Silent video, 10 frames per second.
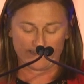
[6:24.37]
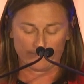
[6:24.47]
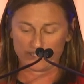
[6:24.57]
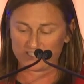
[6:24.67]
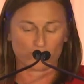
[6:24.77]

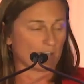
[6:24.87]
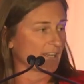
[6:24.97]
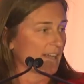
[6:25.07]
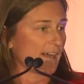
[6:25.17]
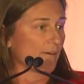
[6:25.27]
We
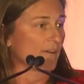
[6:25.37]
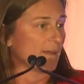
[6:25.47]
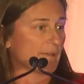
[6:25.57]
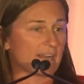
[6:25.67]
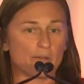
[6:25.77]
started out,
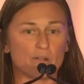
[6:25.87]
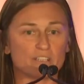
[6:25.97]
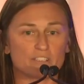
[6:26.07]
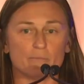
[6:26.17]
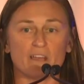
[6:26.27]
I mean, I
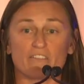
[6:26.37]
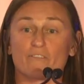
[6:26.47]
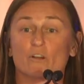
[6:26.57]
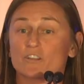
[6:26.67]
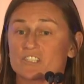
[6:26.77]
went to my
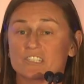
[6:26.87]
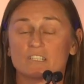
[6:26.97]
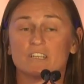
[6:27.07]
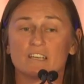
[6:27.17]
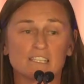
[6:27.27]

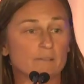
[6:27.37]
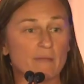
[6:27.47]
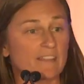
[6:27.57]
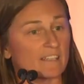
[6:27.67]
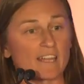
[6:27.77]
first, I didn't
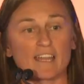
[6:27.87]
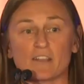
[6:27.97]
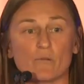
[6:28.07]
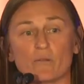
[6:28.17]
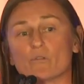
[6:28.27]
make the
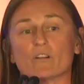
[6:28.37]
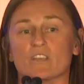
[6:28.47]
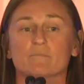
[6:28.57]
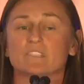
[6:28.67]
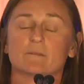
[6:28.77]
91 World
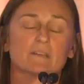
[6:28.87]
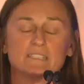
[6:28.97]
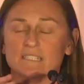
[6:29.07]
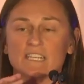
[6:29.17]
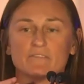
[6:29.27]
Cup team. I
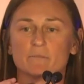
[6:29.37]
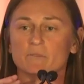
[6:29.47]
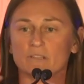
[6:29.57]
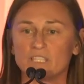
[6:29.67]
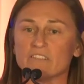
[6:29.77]
didn't even
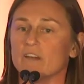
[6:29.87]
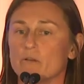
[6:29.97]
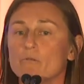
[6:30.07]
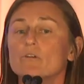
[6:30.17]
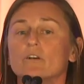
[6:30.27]
believe I
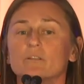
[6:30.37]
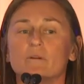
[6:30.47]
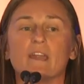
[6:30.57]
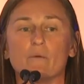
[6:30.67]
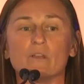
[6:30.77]
would,
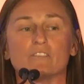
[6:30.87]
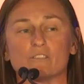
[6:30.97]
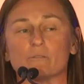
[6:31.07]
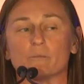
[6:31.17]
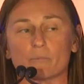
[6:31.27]
but I went
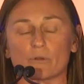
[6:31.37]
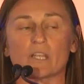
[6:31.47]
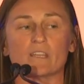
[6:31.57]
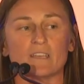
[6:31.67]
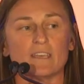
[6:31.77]
to a
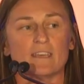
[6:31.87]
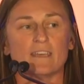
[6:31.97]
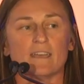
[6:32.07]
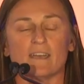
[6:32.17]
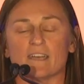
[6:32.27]

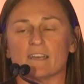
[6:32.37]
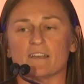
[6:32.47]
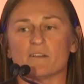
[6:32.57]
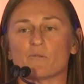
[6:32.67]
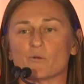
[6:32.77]

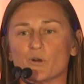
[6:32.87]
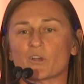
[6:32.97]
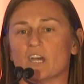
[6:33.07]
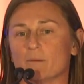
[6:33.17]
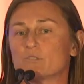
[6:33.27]
pre-World
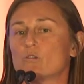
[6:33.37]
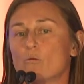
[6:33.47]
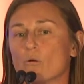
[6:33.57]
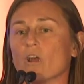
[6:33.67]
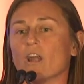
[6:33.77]
Cup
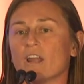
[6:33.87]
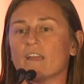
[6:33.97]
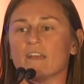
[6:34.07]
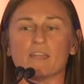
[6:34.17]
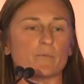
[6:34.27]
tour.
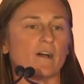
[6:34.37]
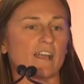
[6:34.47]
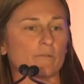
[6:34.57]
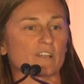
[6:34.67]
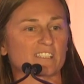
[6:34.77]
April
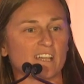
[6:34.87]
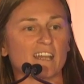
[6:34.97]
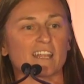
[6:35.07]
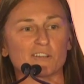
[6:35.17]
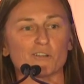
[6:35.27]
Heinrichs
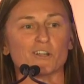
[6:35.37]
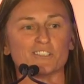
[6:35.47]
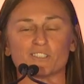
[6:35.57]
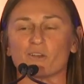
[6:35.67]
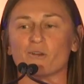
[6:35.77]
got injured,
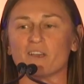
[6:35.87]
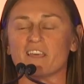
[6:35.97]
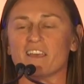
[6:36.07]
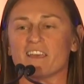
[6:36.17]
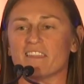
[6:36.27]
so
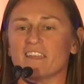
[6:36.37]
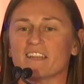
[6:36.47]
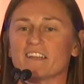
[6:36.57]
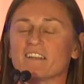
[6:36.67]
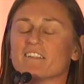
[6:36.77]
we
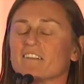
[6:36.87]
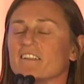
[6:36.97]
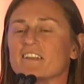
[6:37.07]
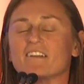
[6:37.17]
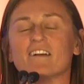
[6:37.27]
need
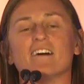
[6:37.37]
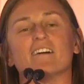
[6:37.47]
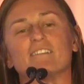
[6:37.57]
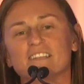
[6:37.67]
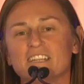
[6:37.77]

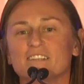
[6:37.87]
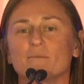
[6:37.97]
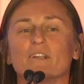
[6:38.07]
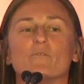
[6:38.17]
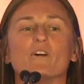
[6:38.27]
to
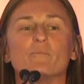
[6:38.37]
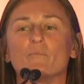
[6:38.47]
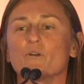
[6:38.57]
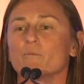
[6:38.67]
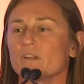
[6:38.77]
bring one
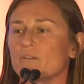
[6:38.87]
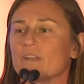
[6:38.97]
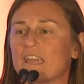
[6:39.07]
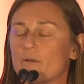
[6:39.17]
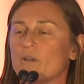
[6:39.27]
more player. We
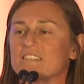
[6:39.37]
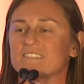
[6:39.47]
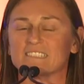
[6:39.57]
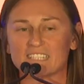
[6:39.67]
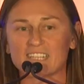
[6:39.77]
can't waste
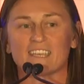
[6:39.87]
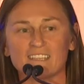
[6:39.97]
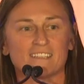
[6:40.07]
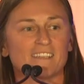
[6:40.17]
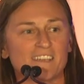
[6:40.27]
the ticket.